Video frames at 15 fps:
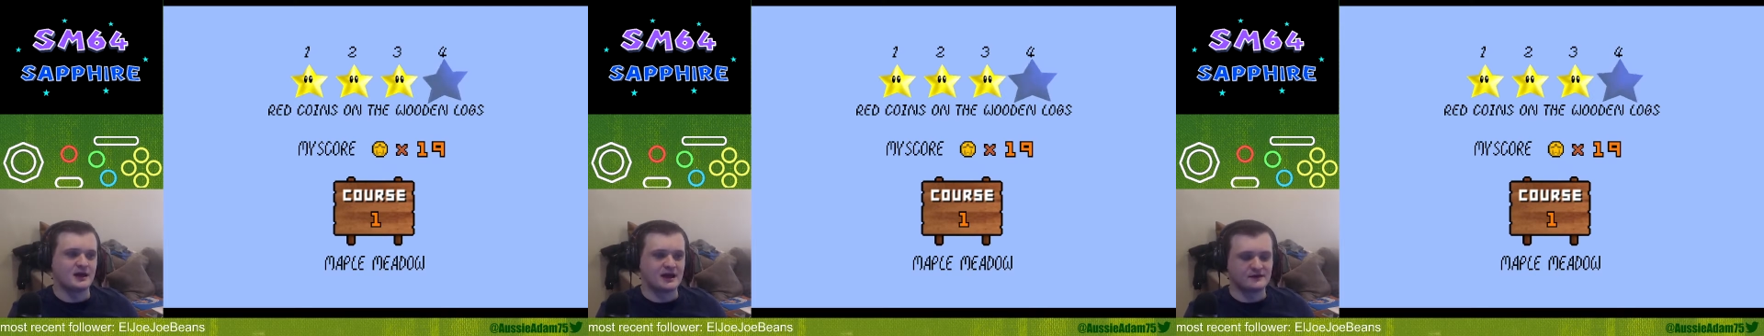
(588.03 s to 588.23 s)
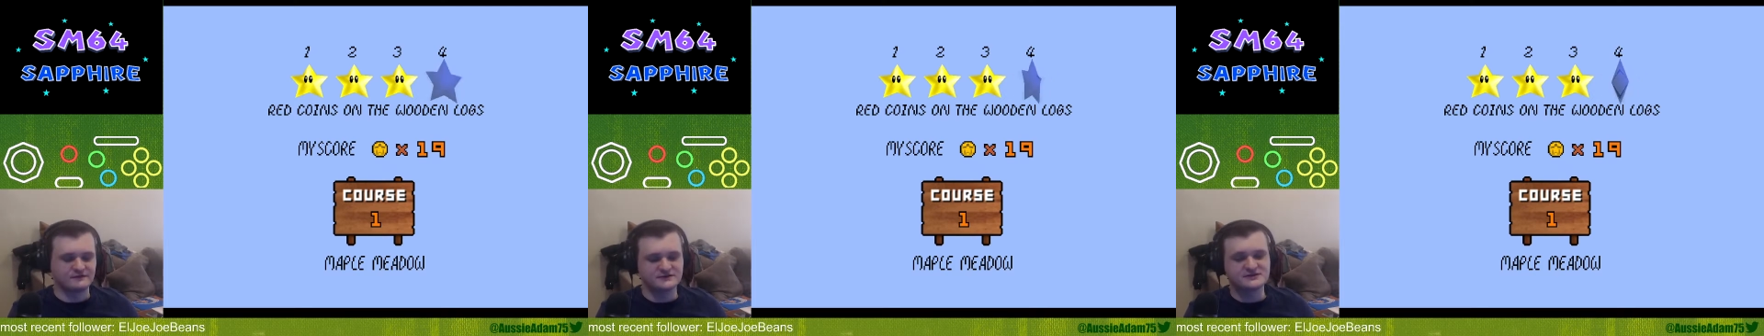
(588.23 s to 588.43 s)

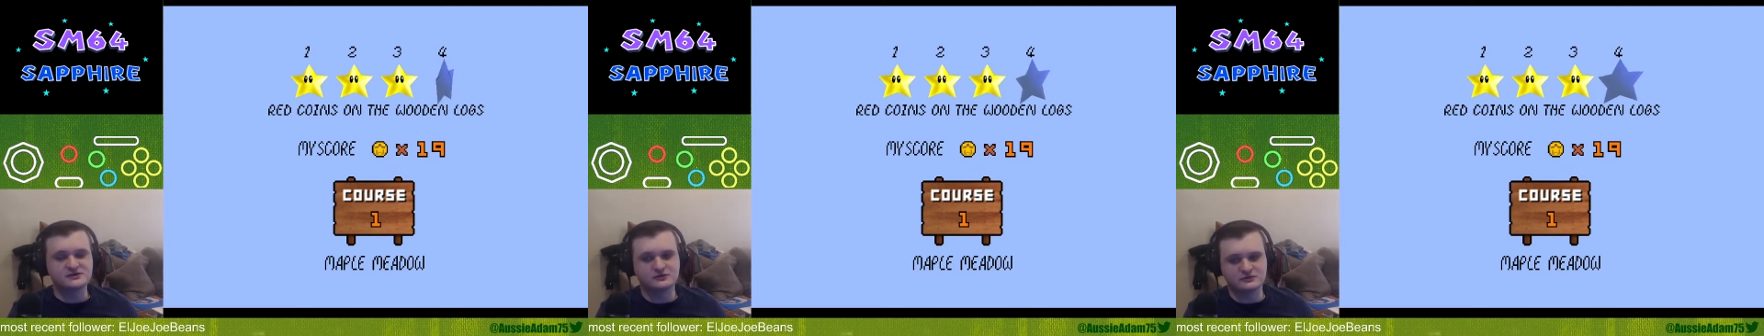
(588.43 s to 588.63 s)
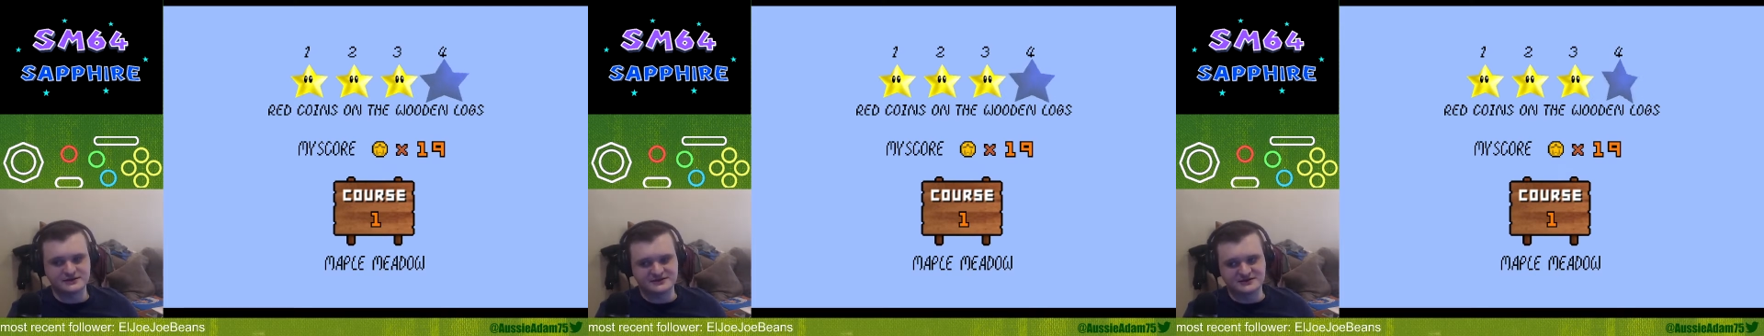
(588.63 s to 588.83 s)
every single
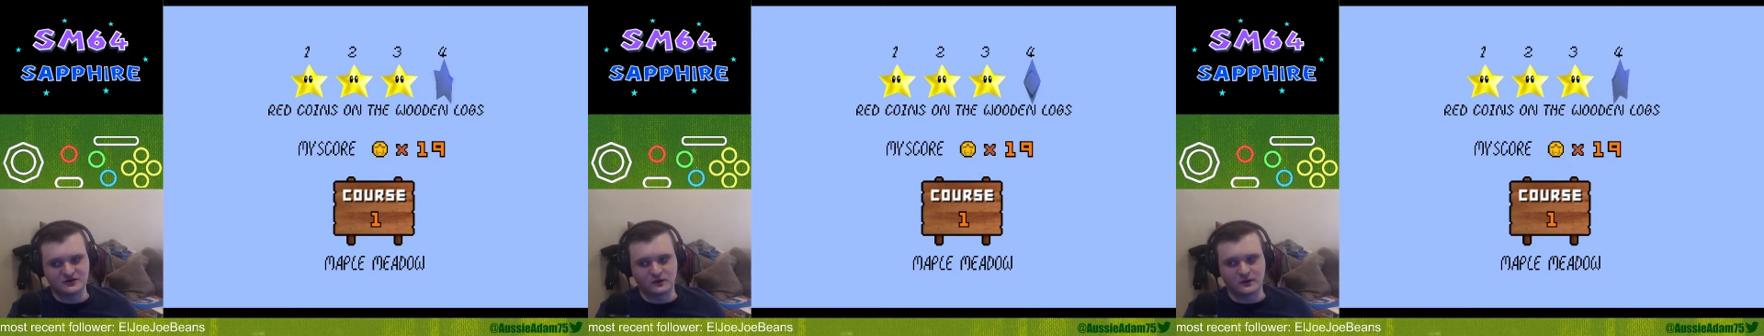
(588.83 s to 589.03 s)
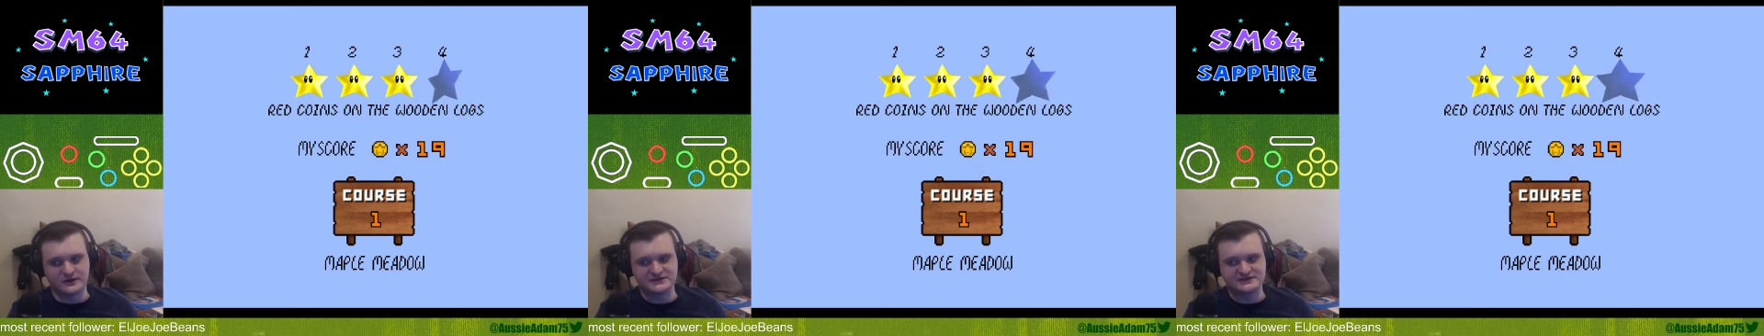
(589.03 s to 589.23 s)
red
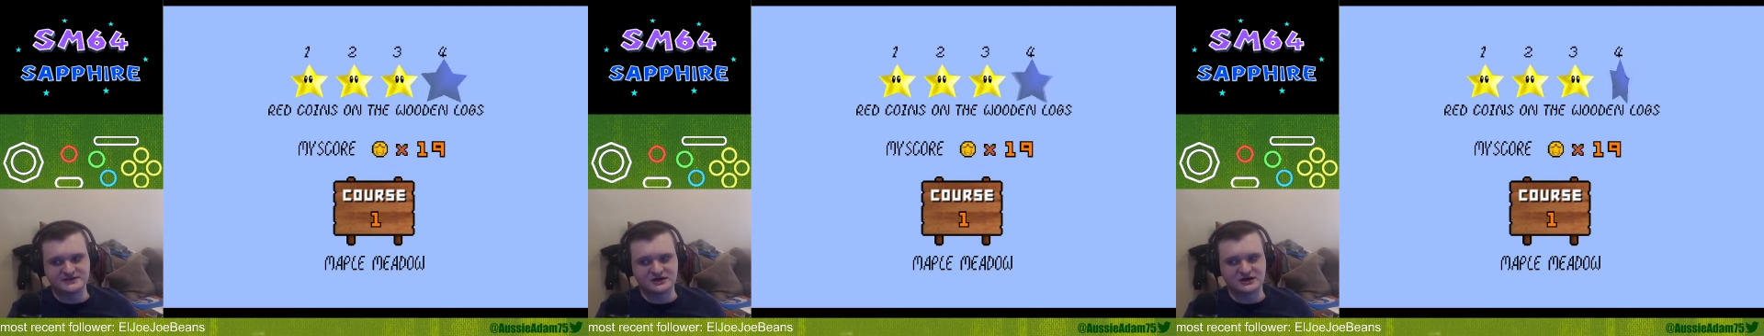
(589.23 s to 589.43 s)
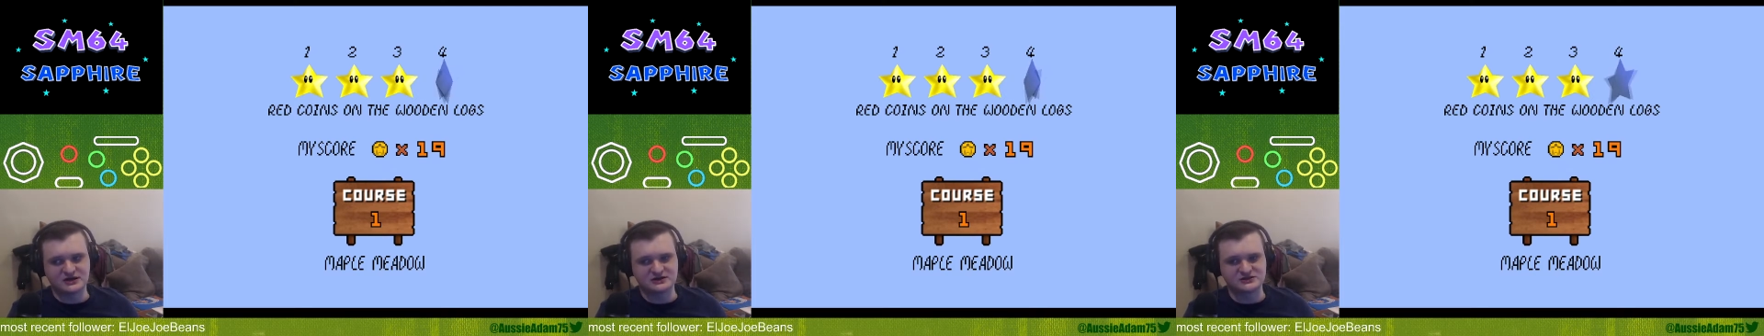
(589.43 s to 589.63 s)
coin
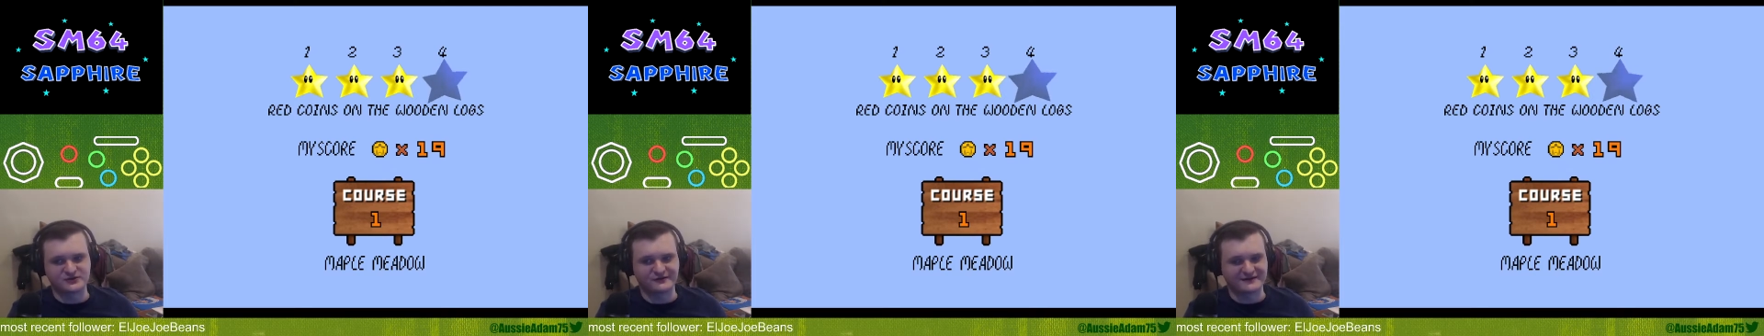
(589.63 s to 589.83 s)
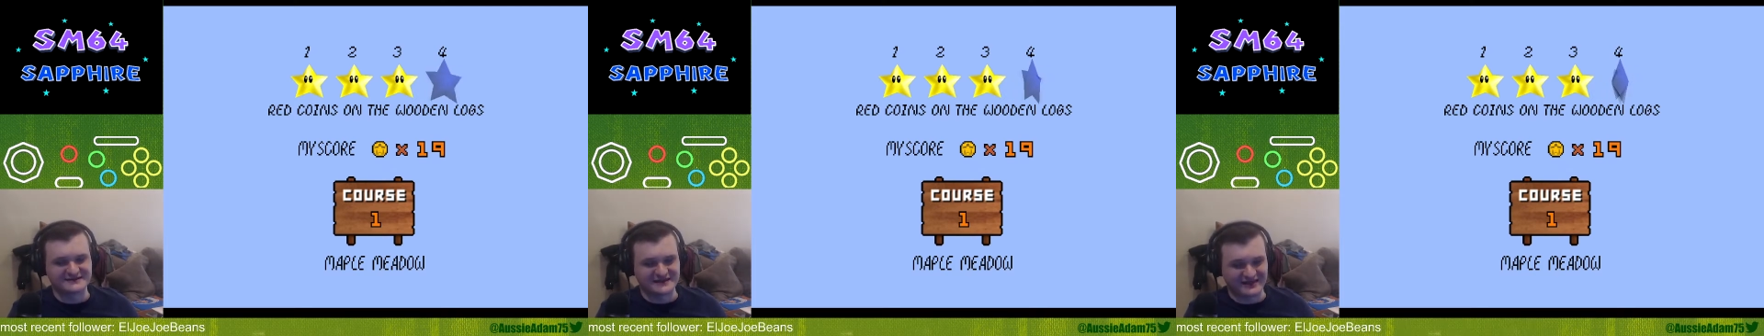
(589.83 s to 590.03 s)
star sort
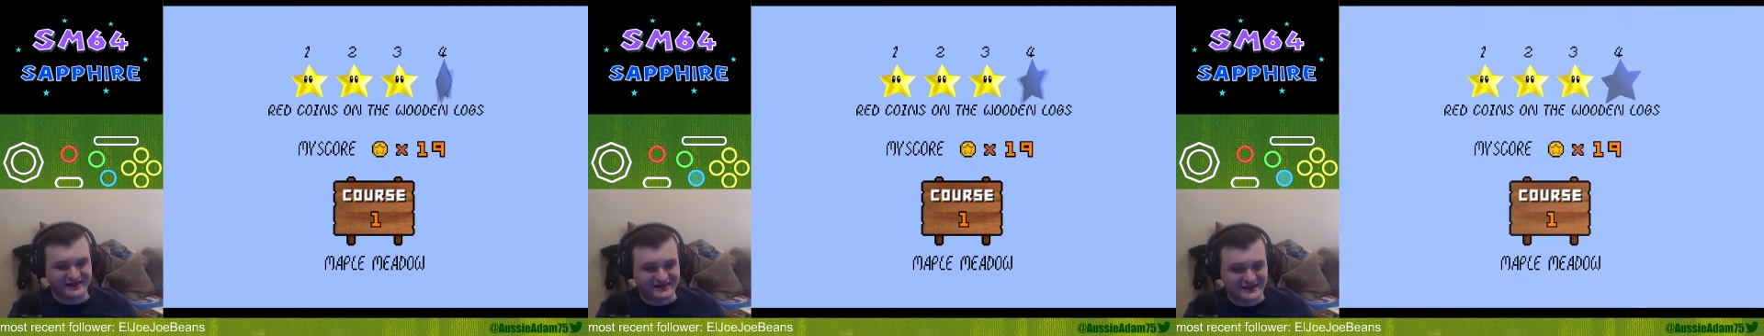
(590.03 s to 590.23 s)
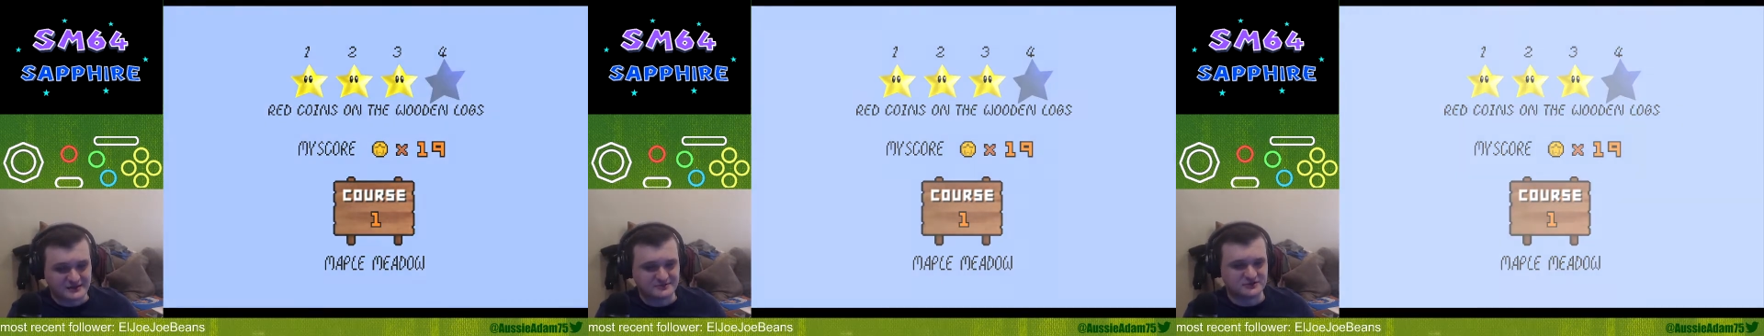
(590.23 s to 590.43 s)
of has a
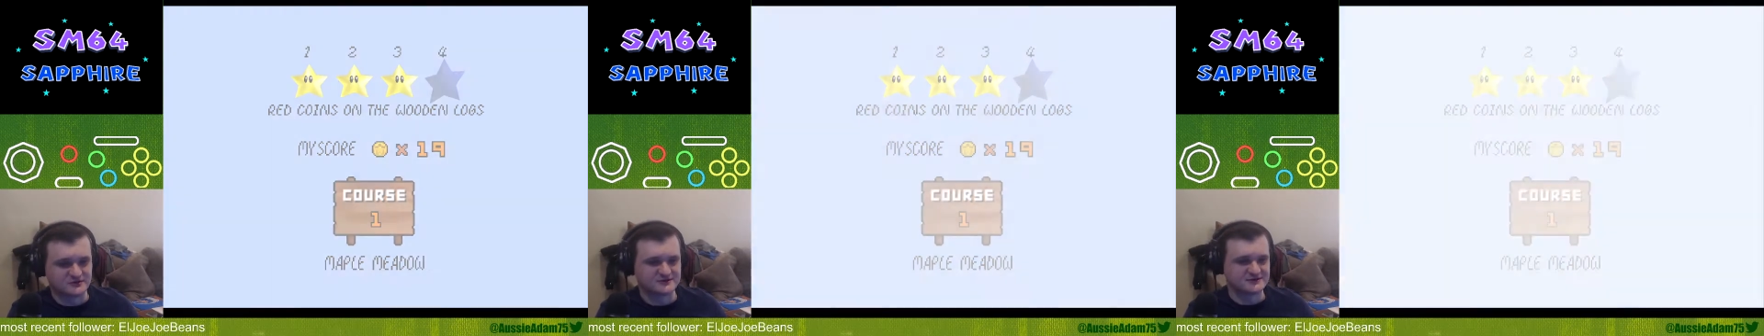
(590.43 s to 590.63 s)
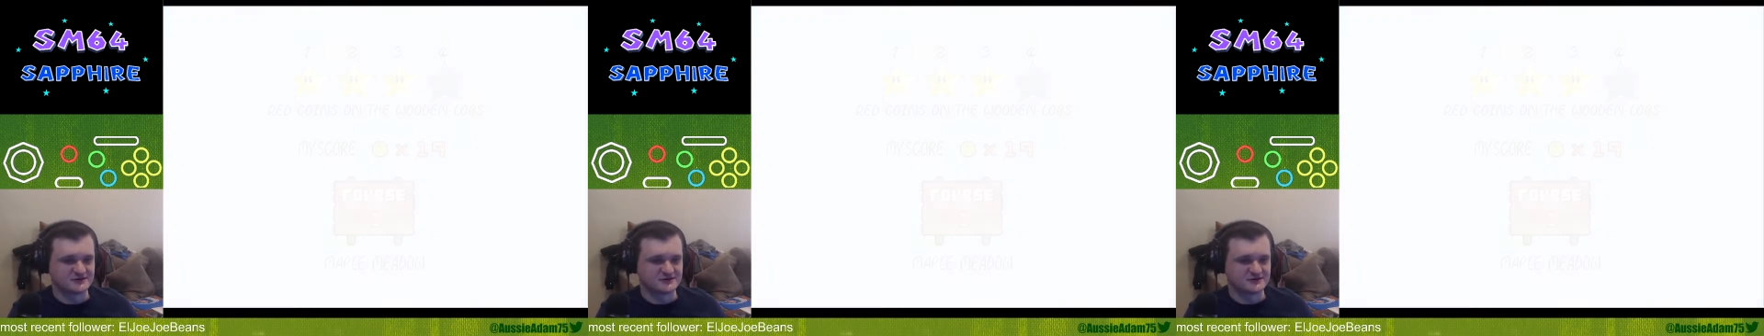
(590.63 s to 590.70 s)
theme to it.